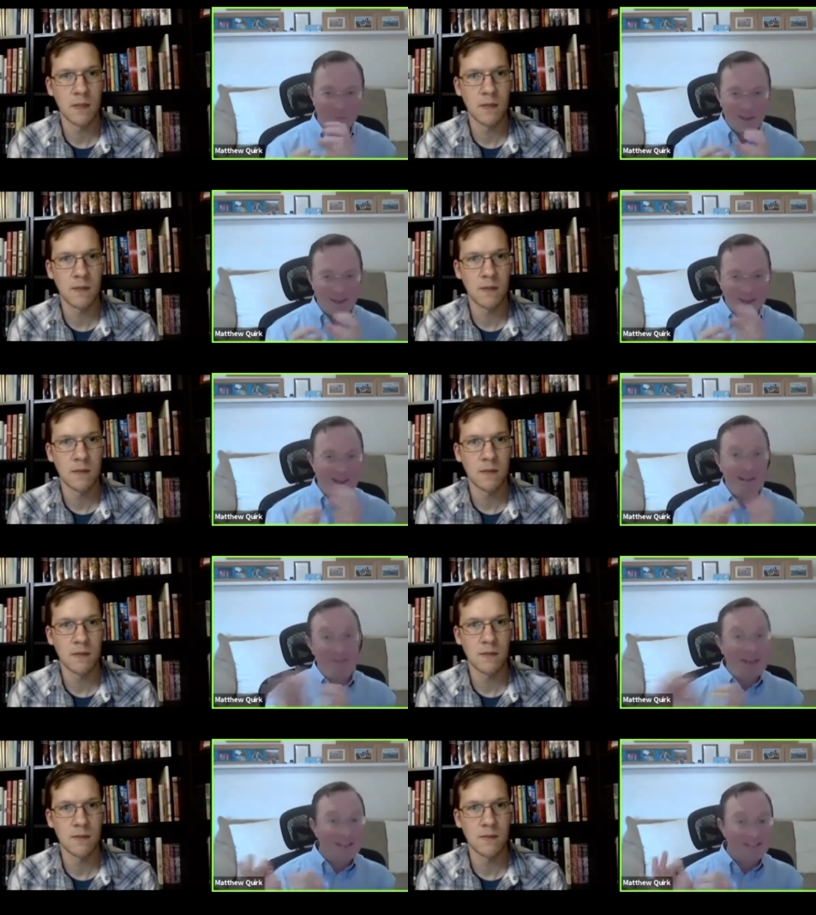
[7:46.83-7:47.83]
Speaker 1: I kind of have
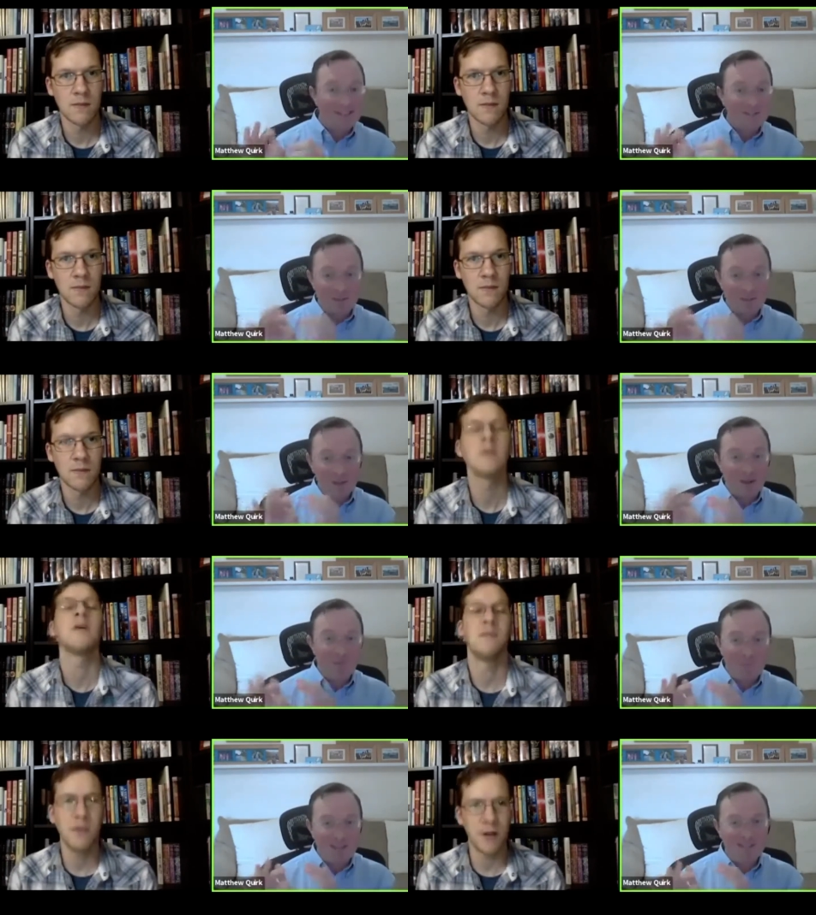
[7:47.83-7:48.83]
access to the
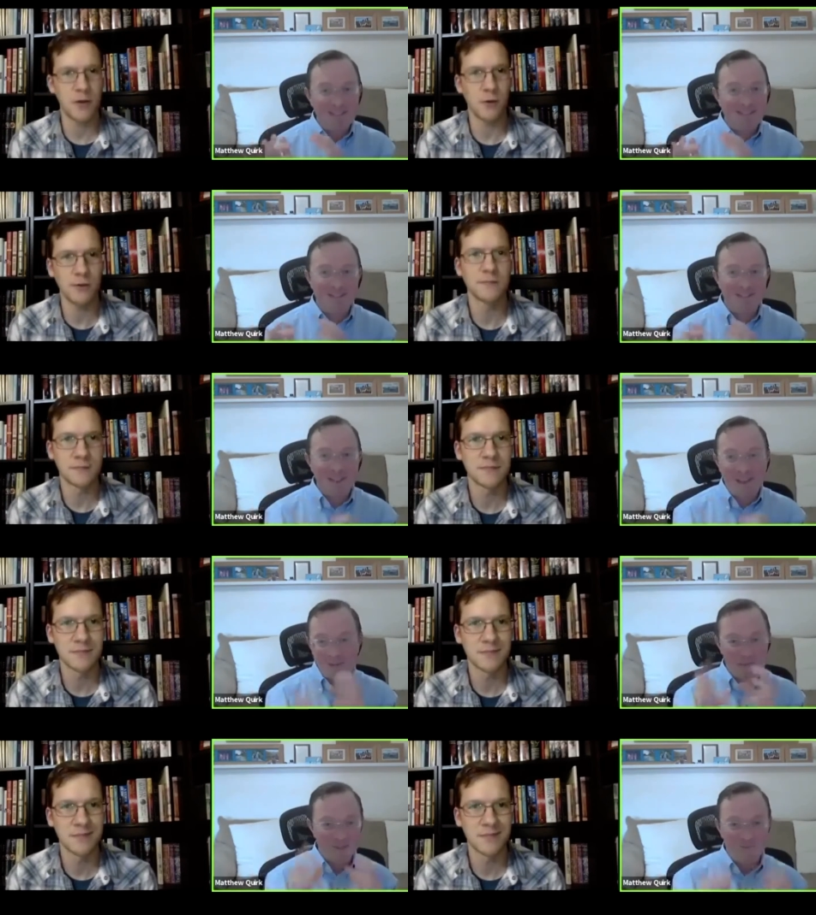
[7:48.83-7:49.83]
government edition of that, which
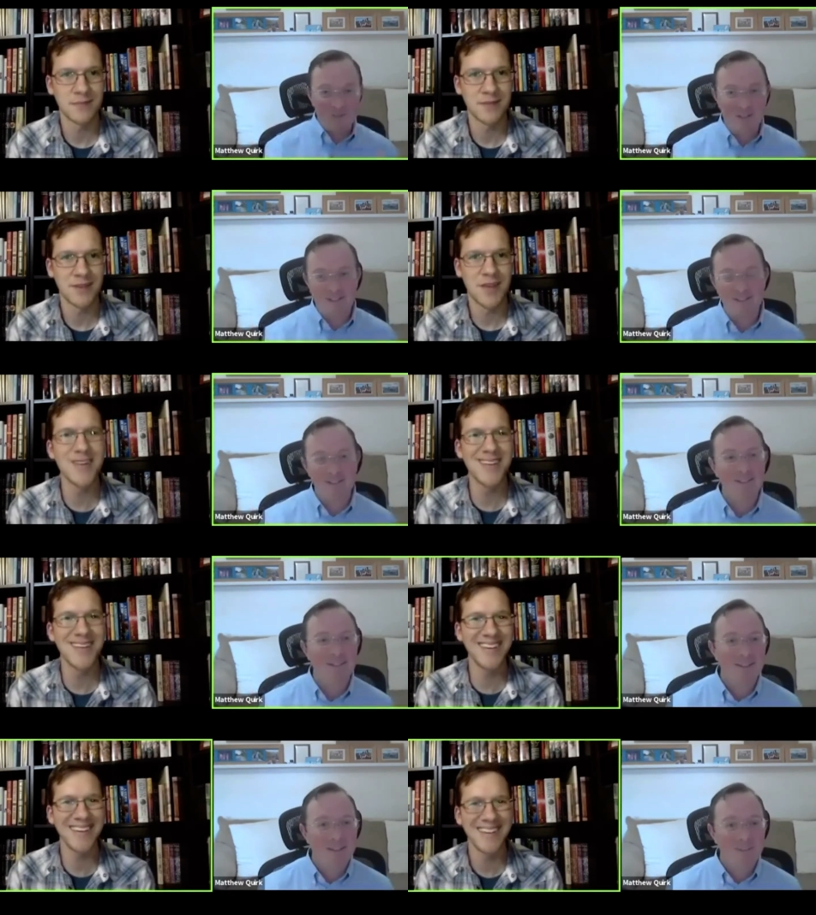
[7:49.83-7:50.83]
is fun
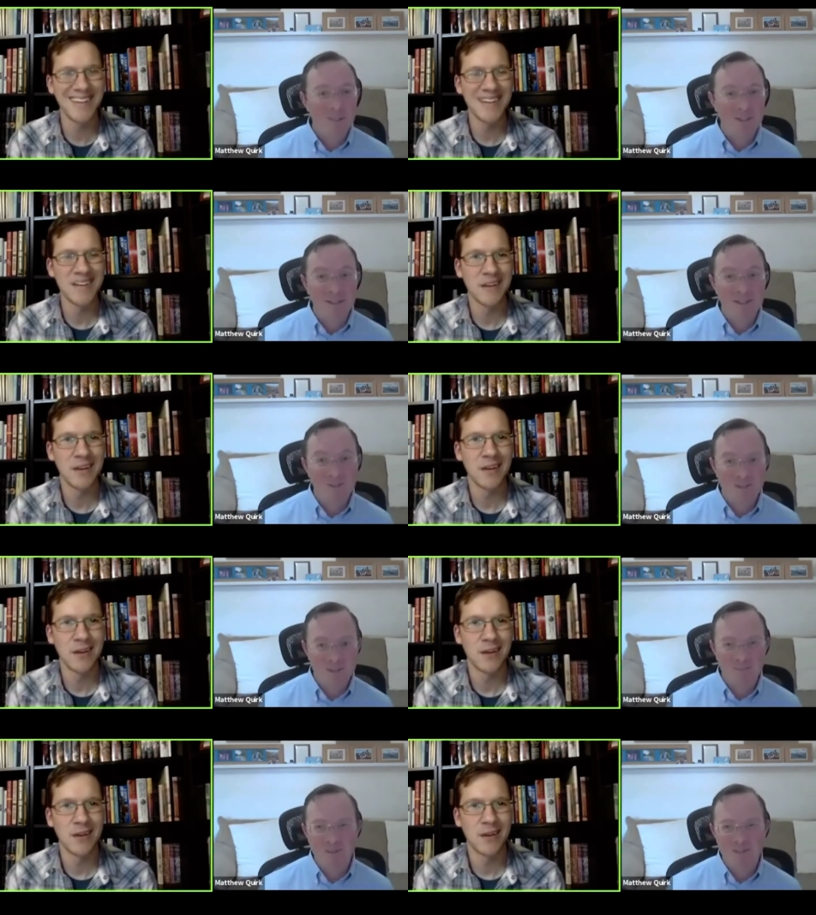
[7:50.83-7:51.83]
to pillage for these
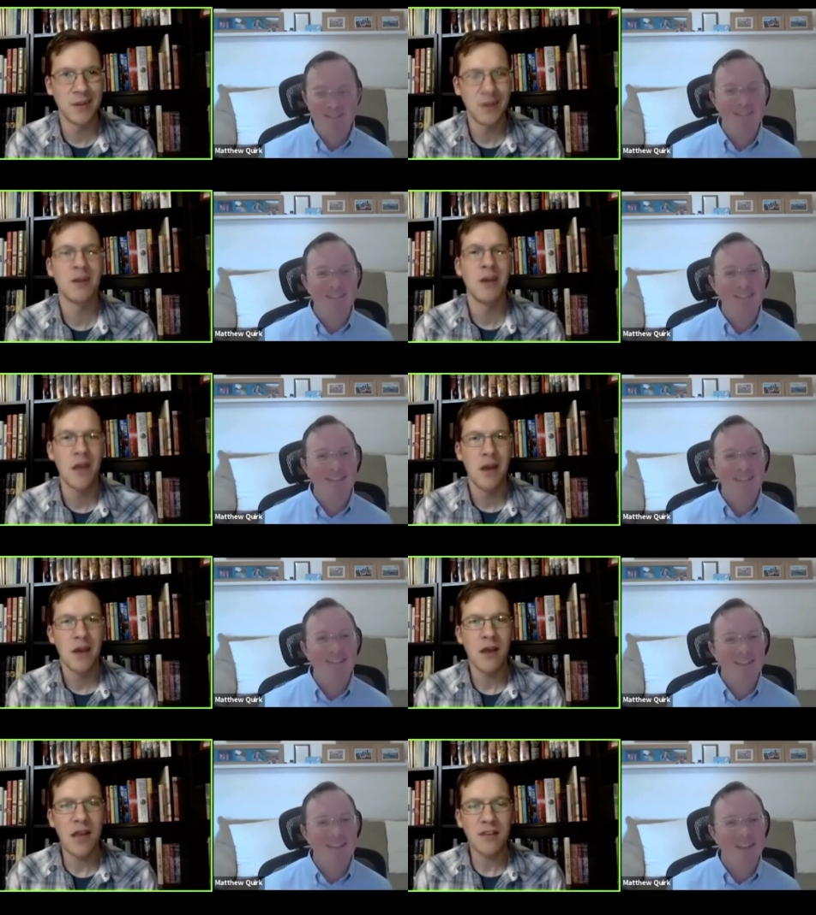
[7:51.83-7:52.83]
books.
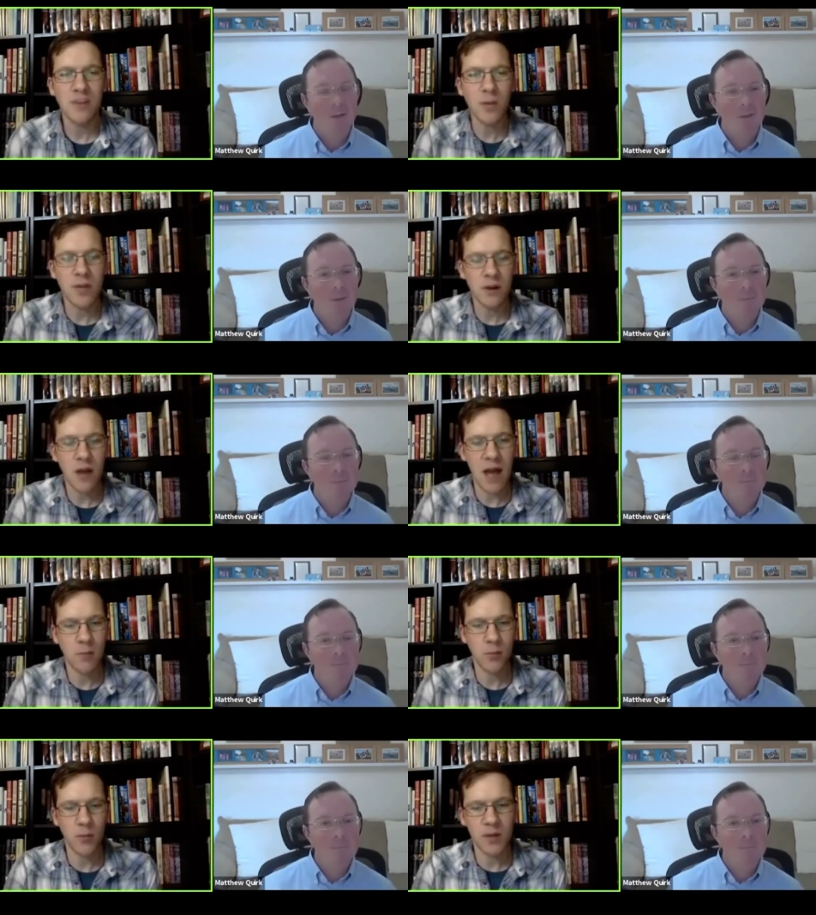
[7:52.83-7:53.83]
Speaker 2: So when you're
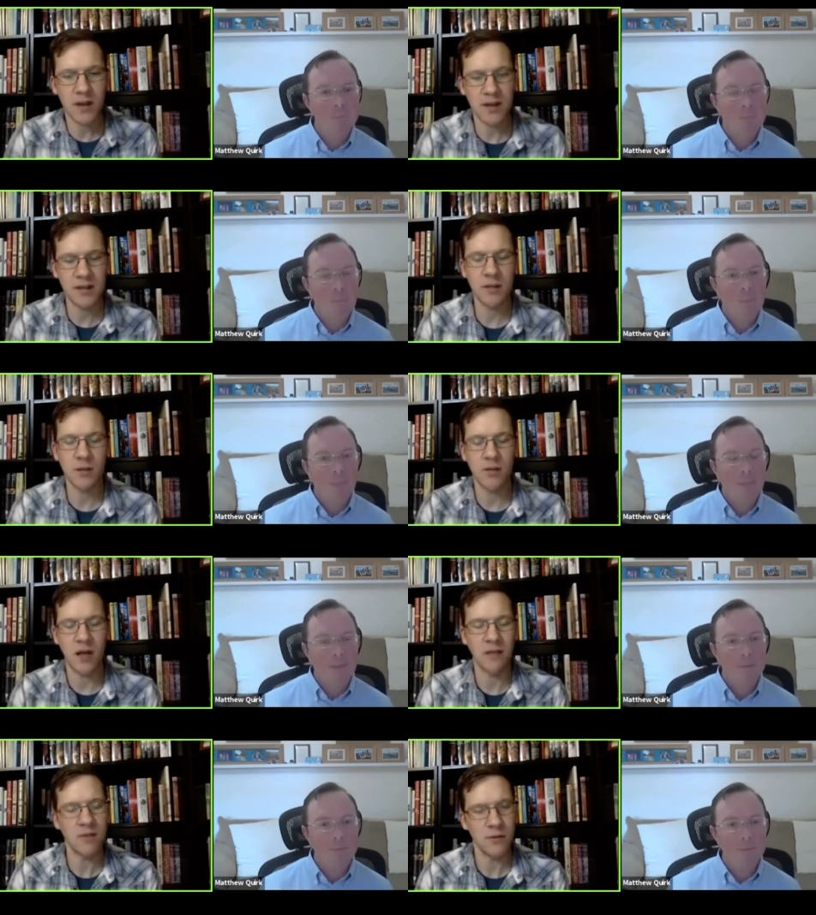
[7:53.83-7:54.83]
kind of dealing with
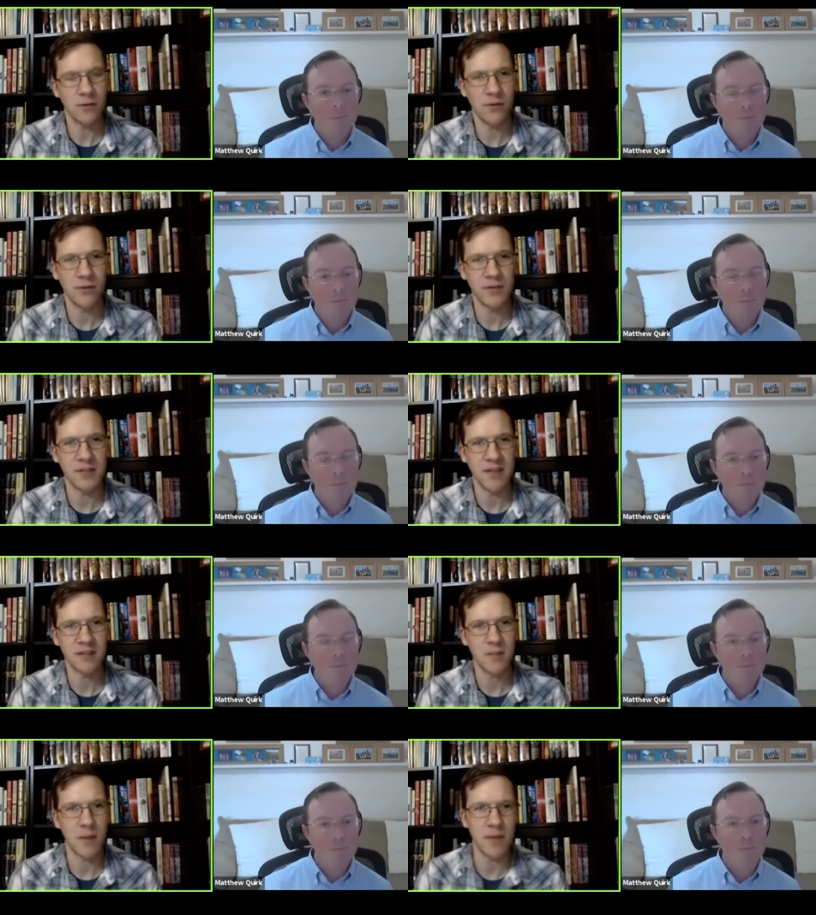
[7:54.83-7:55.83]
all of those details
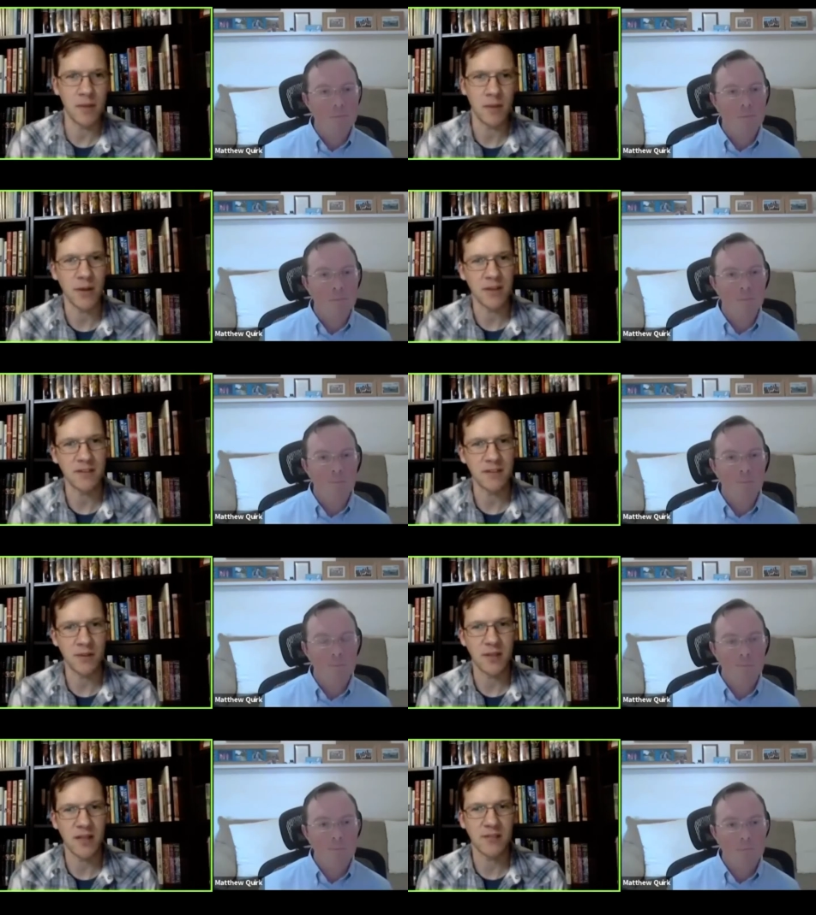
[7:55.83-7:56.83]
about being able to break into stuff like
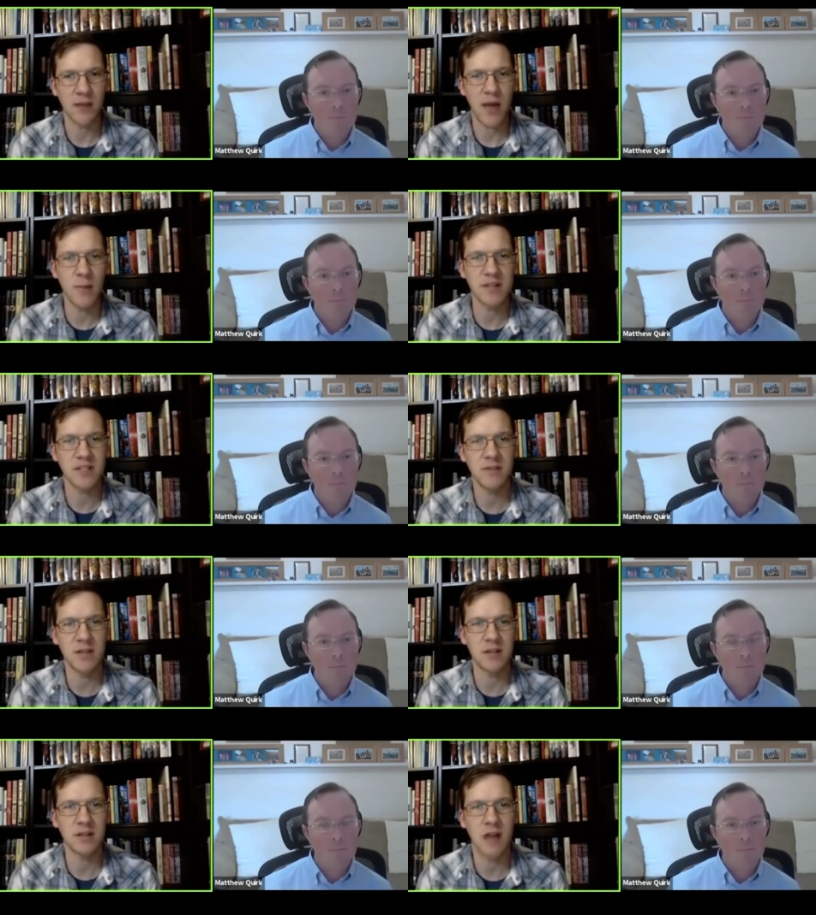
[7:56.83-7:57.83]
that, so how much of
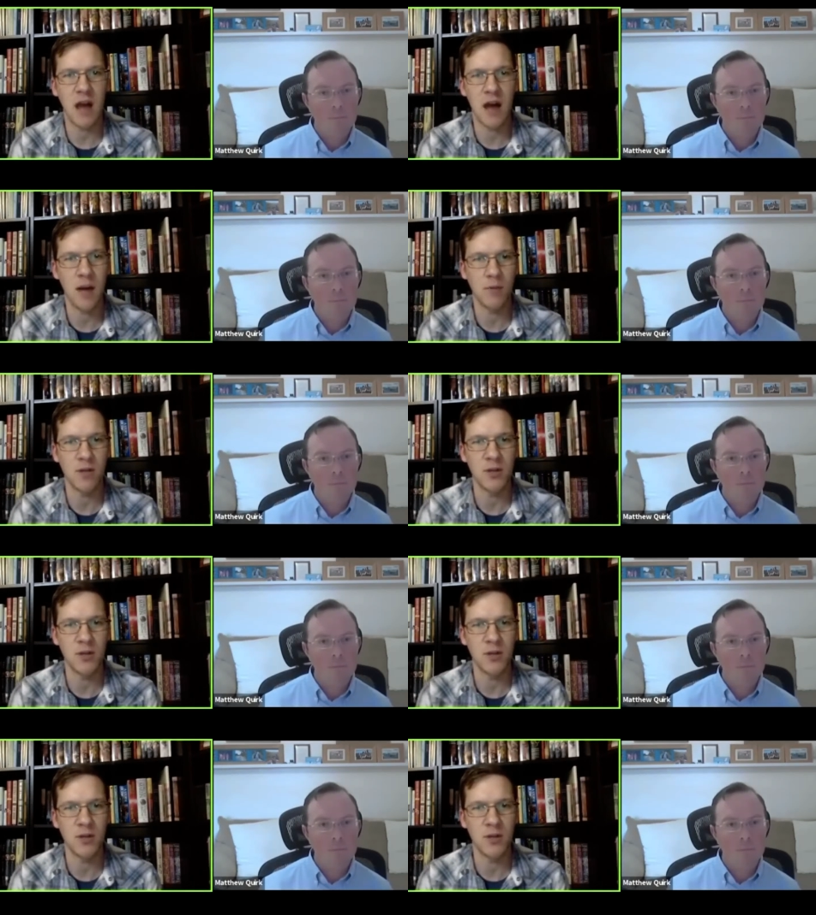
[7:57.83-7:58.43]
it do